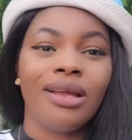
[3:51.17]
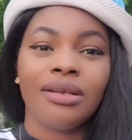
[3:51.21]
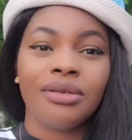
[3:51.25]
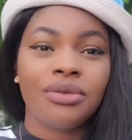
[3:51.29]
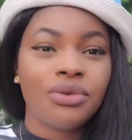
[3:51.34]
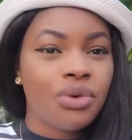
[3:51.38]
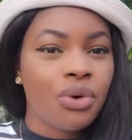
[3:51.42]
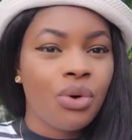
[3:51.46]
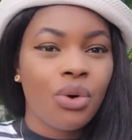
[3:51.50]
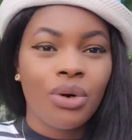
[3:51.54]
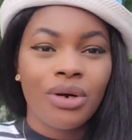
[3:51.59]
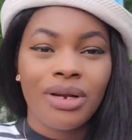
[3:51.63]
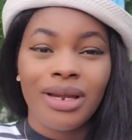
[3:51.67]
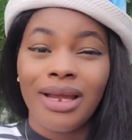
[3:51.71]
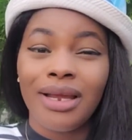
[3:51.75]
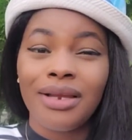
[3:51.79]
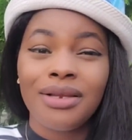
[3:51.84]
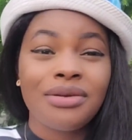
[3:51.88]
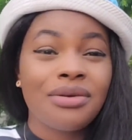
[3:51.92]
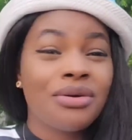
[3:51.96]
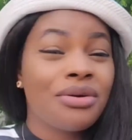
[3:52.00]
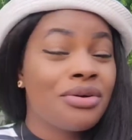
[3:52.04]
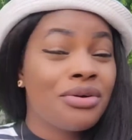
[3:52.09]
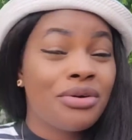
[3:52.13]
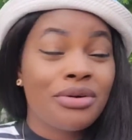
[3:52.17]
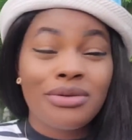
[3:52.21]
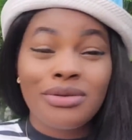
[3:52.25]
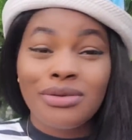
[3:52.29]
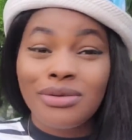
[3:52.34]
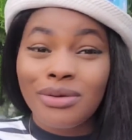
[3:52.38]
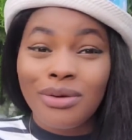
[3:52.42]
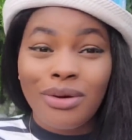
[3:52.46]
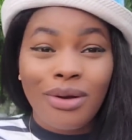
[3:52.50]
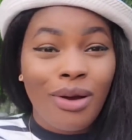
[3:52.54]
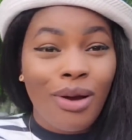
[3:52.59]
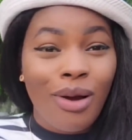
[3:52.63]
and 3rd, and you're good
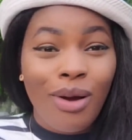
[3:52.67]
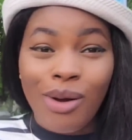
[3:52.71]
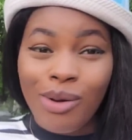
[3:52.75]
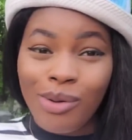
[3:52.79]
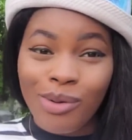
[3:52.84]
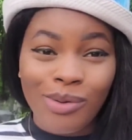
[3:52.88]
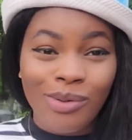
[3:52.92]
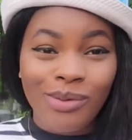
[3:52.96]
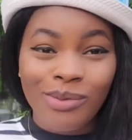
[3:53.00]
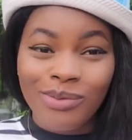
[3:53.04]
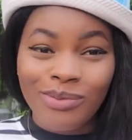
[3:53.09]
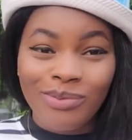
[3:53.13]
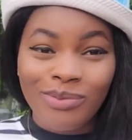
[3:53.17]
to go.